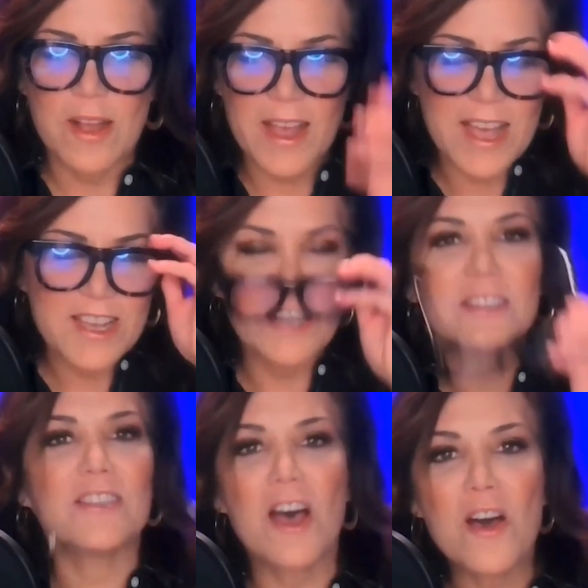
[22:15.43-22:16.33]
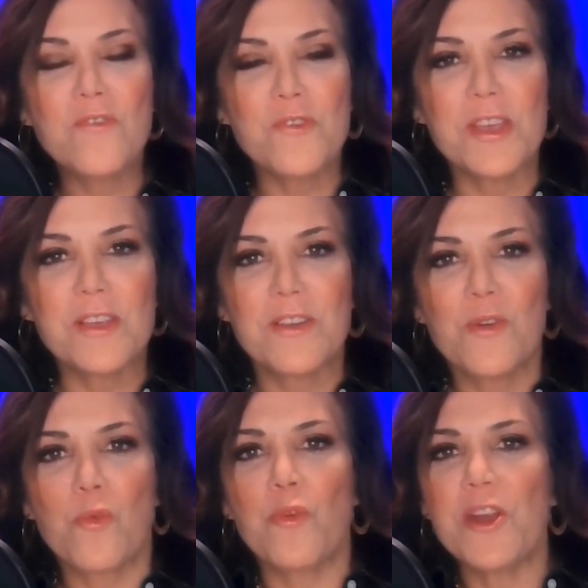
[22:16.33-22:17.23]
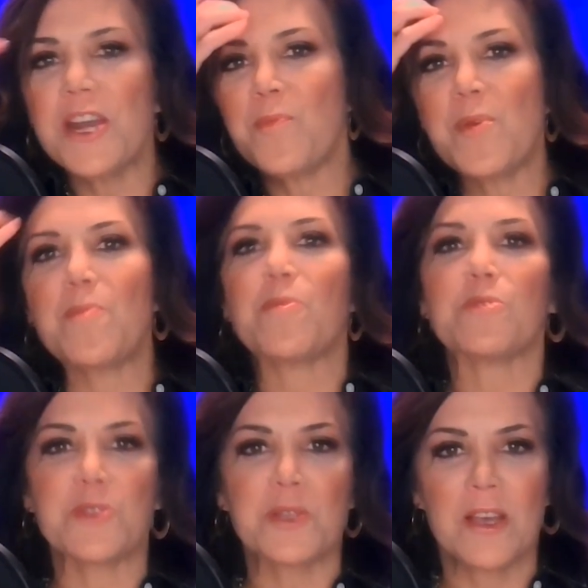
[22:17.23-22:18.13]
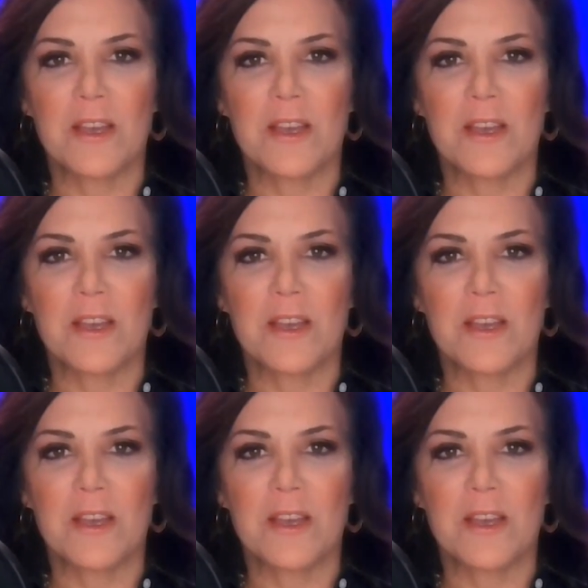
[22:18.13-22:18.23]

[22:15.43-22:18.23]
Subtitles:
I love reading people's